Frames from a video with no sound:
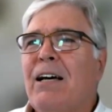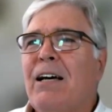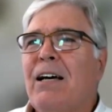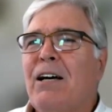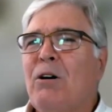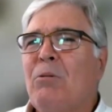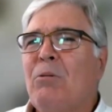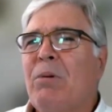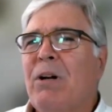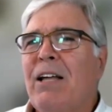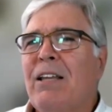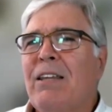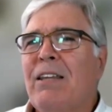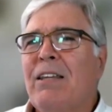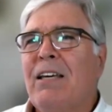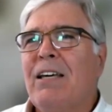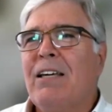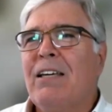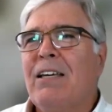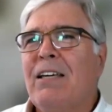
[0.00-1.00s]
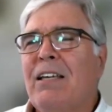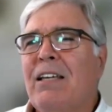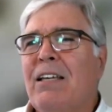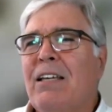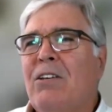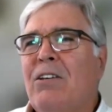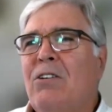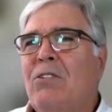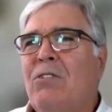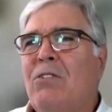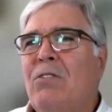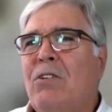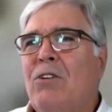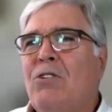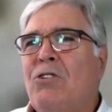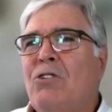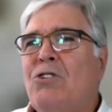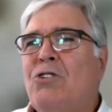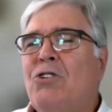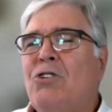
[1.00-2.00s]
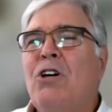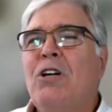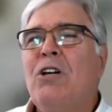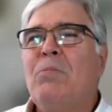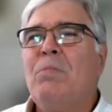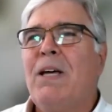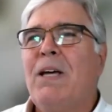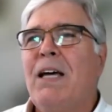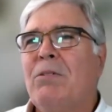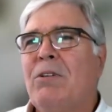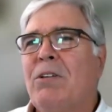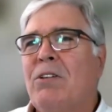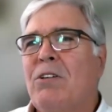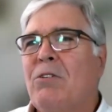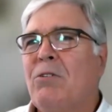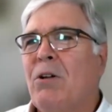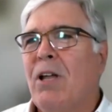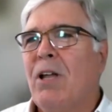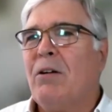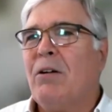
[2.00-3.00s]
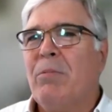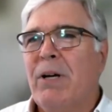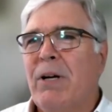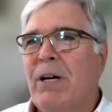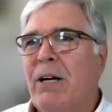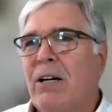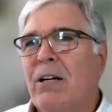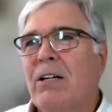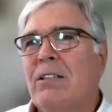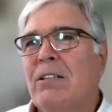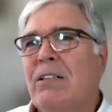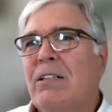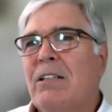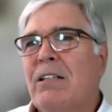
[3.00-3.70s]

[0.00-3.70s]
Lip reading: but I think you should be able to do a lot better.